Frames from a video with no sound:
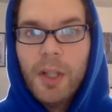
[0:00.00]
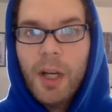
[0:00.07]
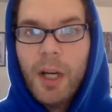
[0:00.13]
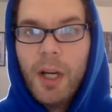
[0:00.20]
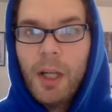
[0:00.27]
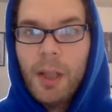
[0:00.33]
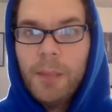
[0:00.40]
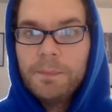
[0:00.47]

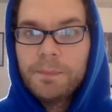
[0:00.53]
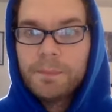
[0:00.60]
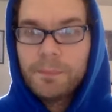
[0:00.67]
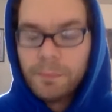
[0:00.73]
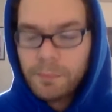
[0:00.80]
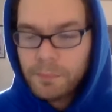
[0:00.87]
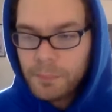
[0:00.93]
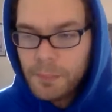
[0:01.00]
Um,
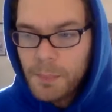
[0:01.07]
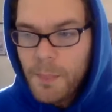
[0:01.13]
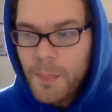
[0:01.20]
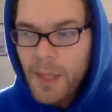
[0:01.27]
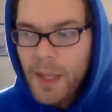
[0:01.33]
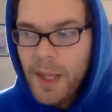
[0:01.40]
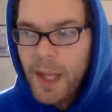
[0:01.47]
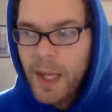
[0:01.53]

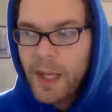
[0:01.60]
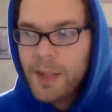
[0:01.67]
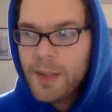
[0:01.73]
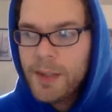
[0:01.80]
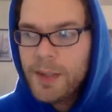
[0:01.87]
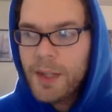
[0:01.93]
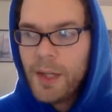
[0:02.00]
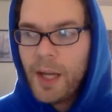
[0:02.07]

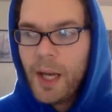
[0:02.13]
and